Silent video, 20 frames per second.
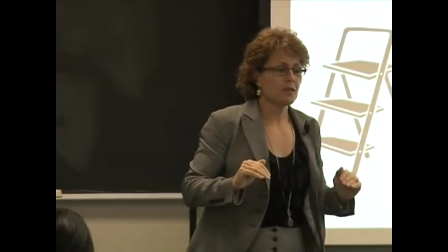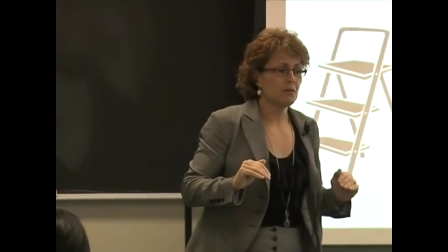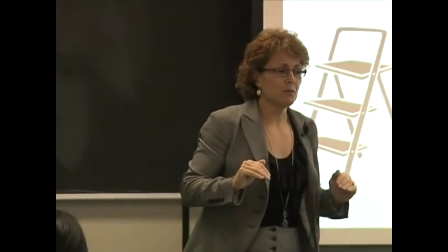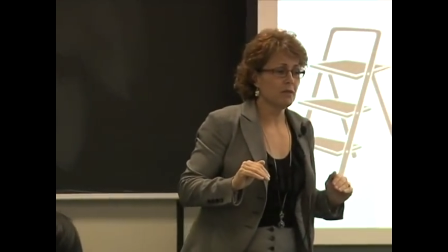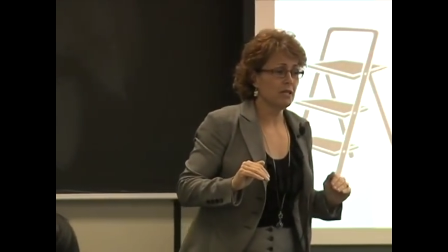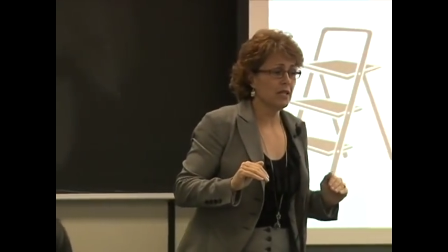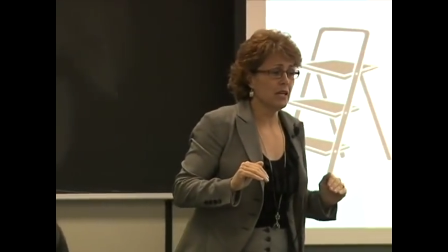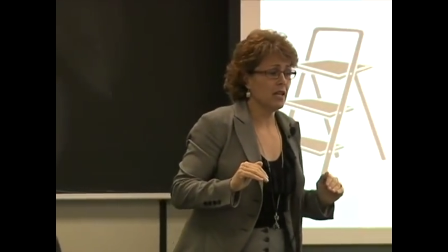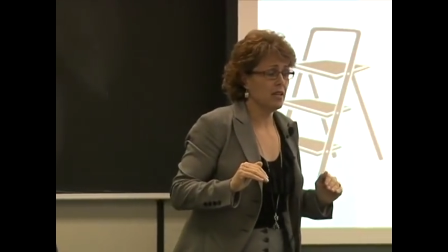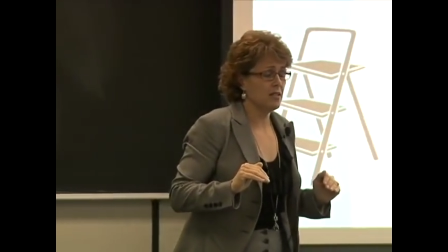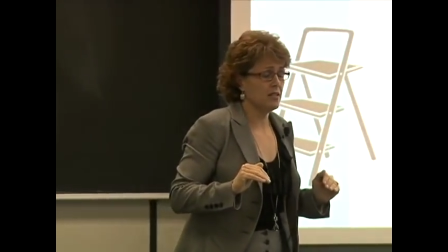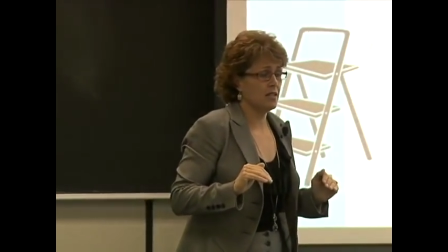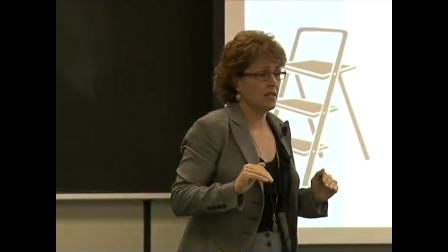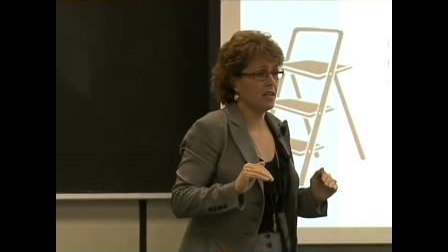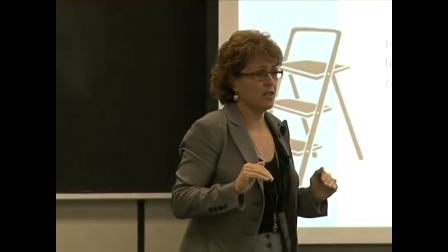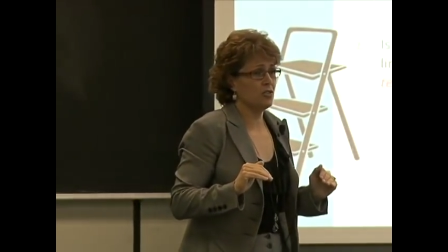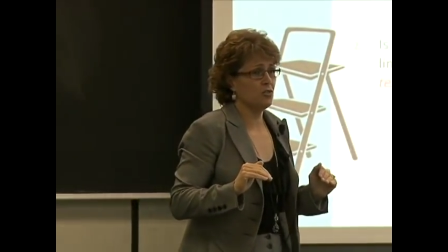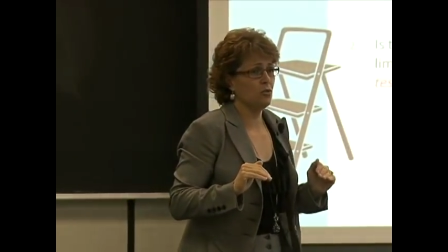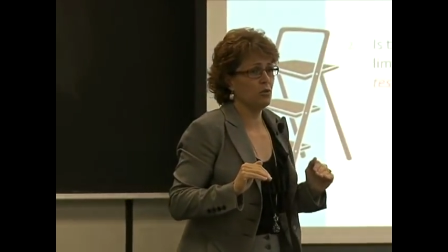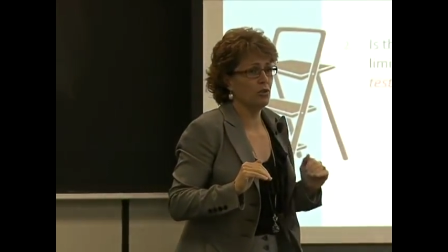because
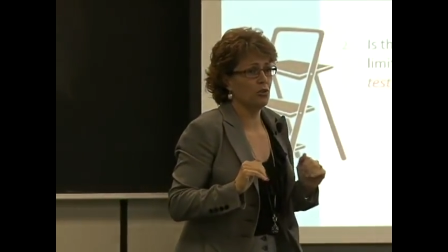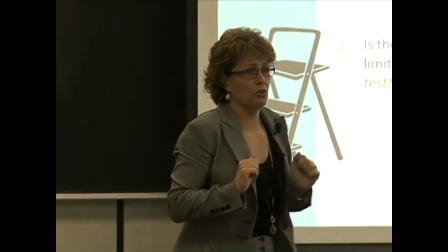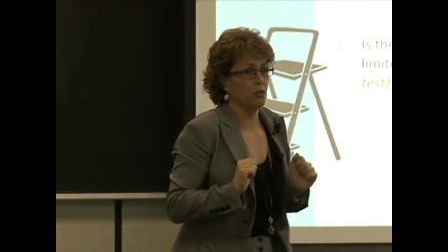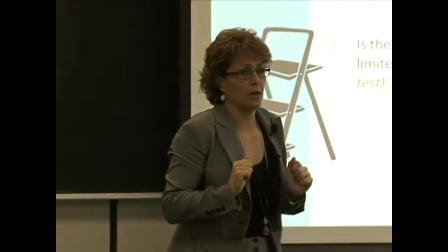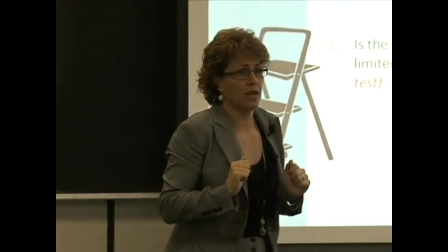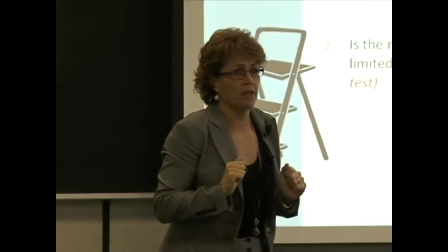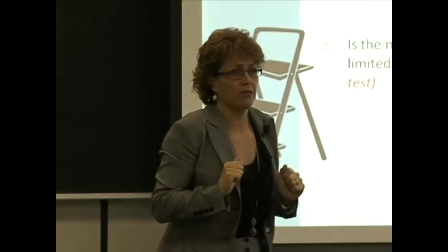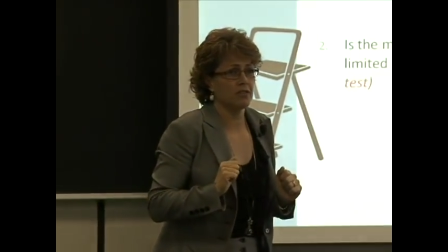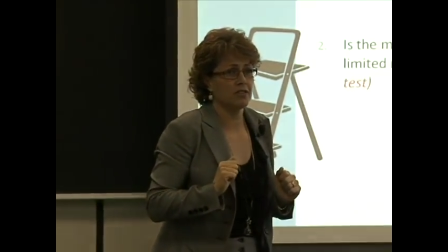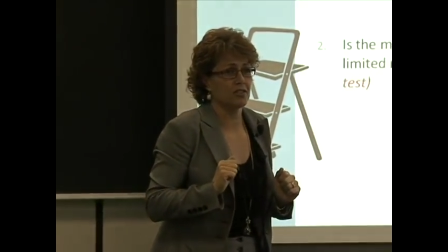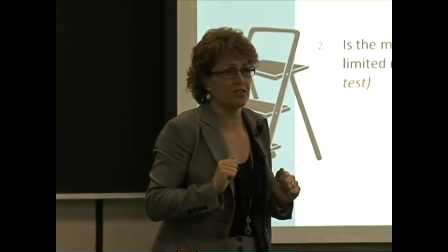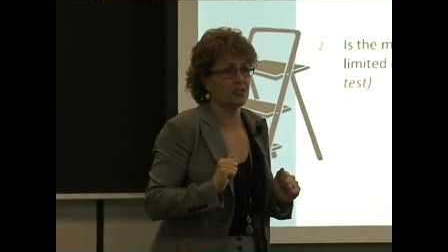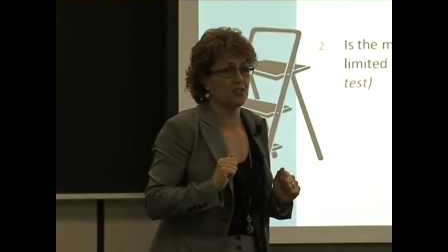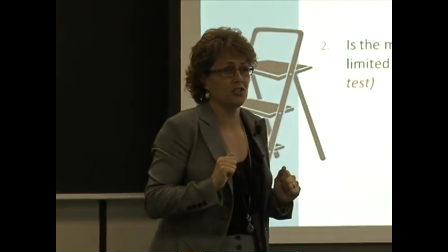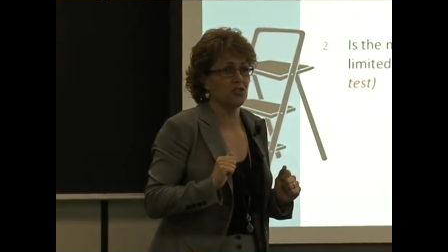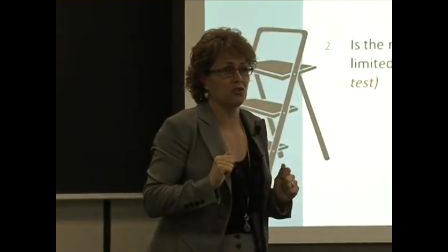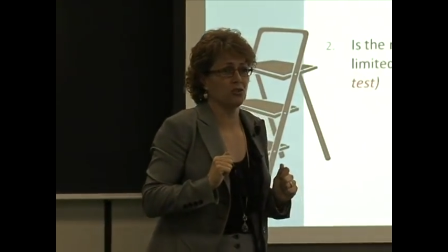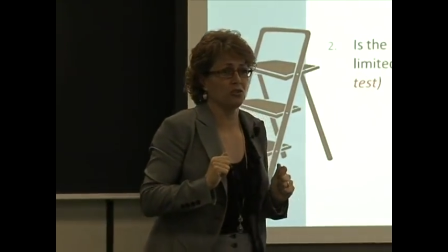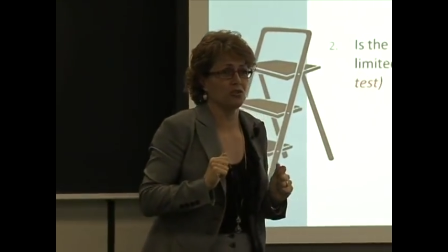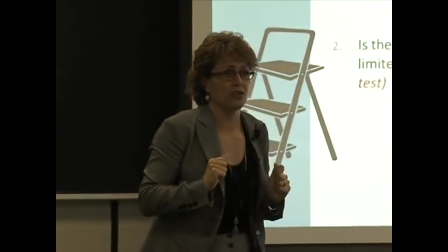as you all know, I have a
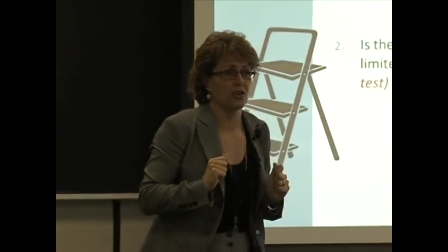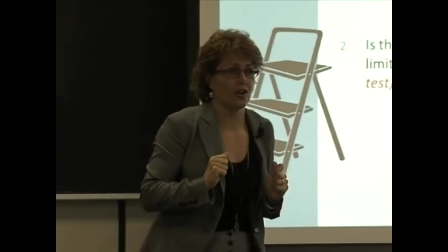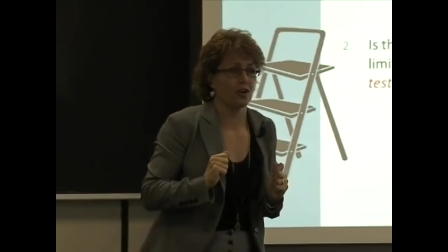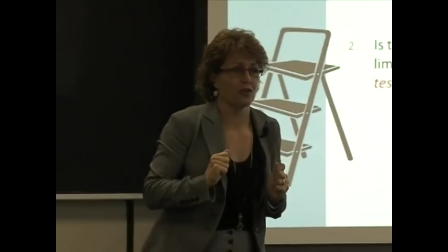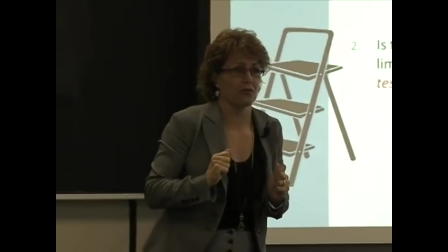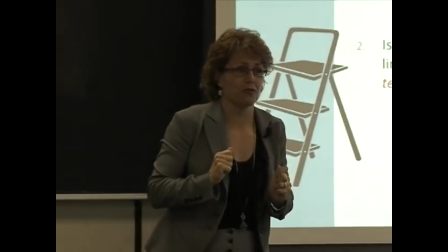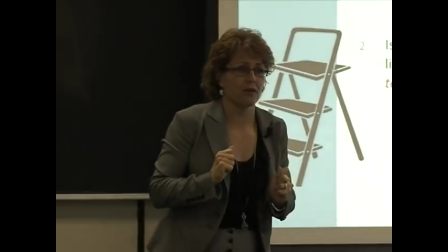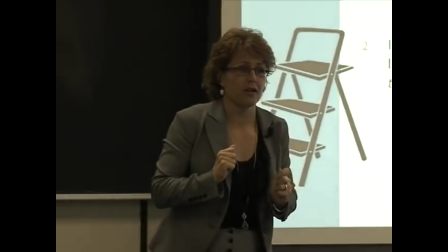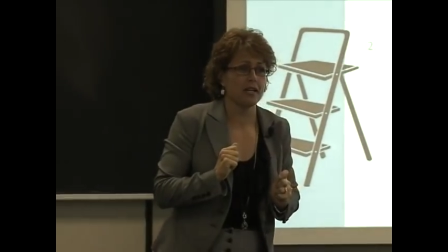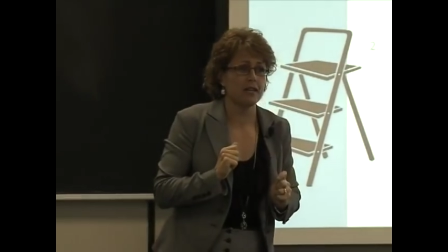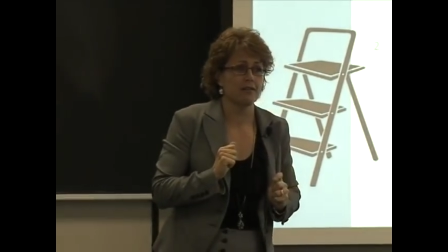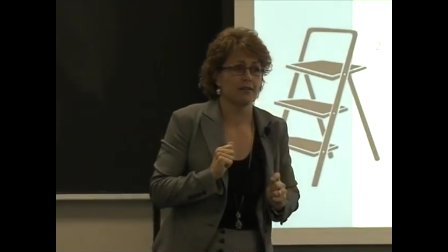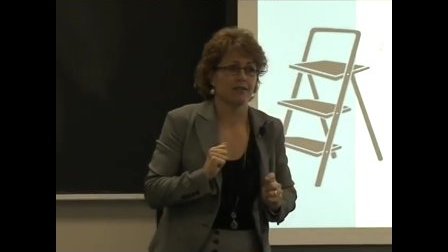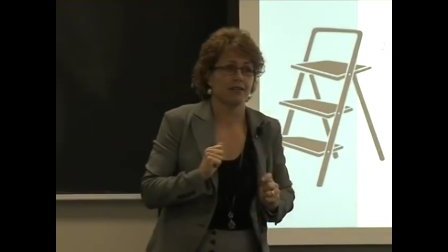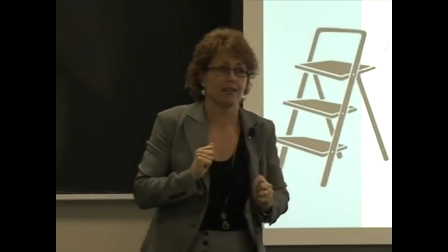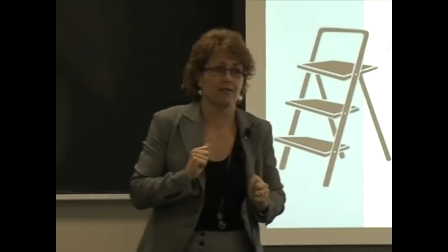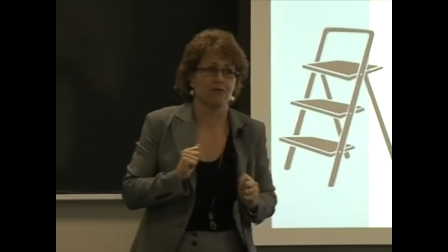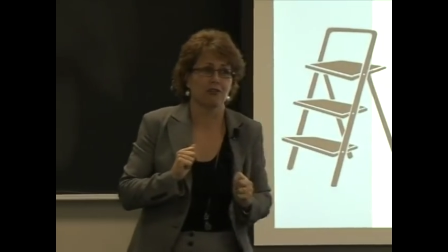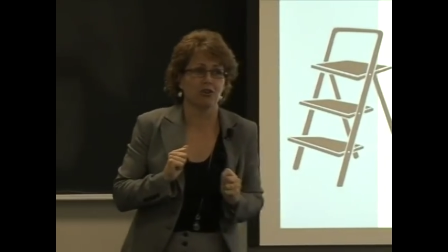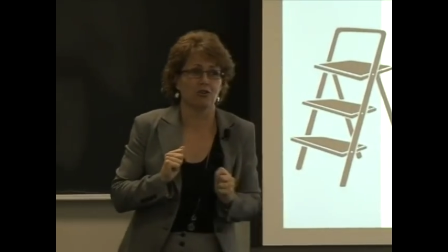16-year-old daughter, right?
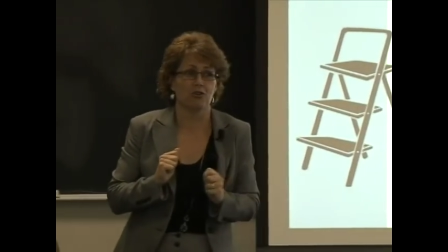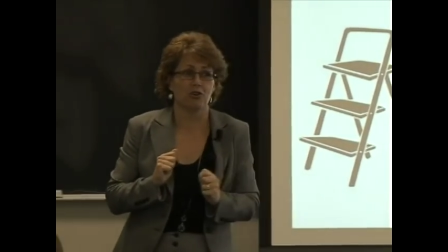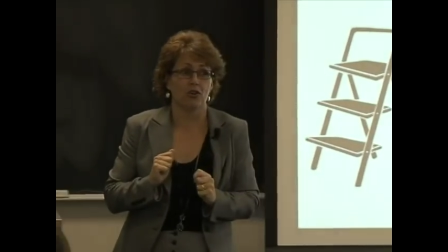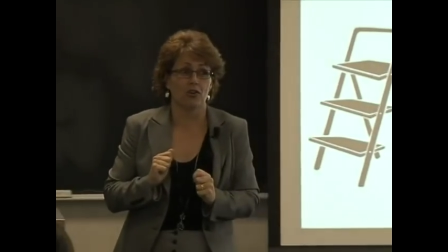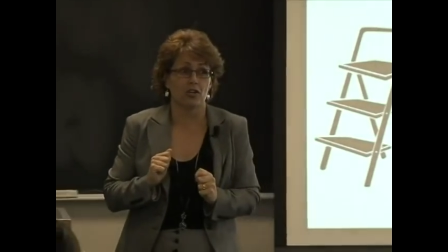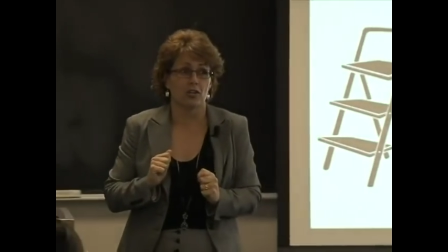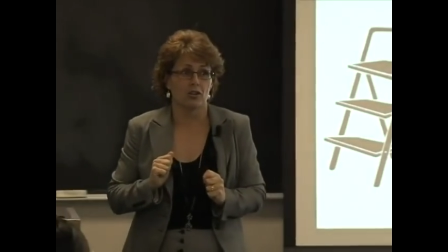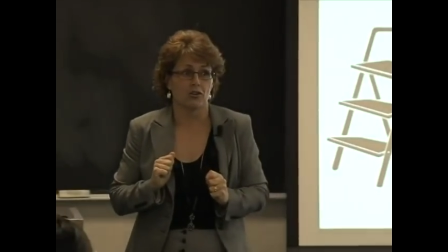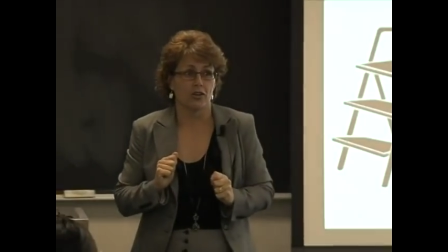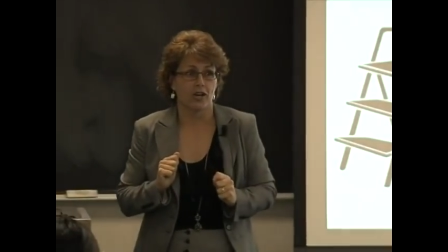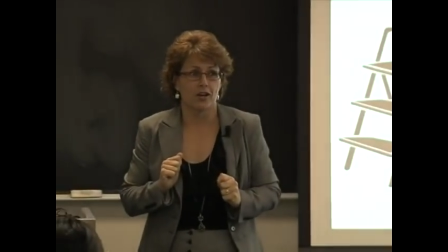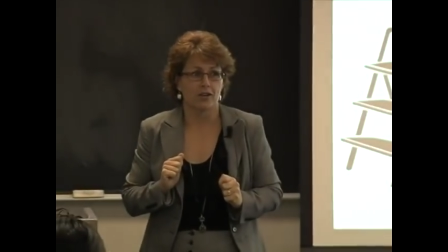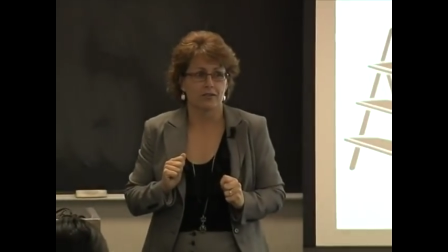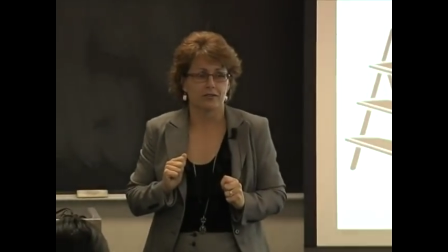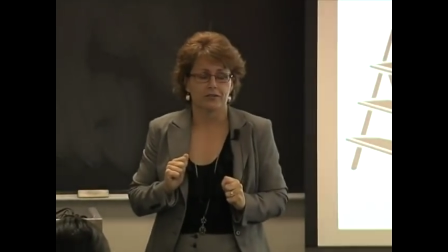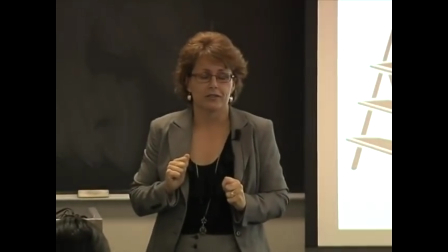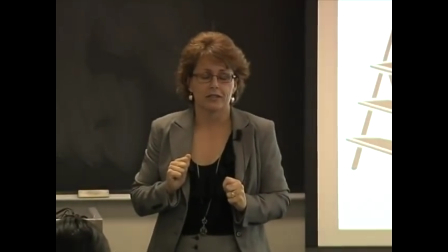And if you don't know, you know now.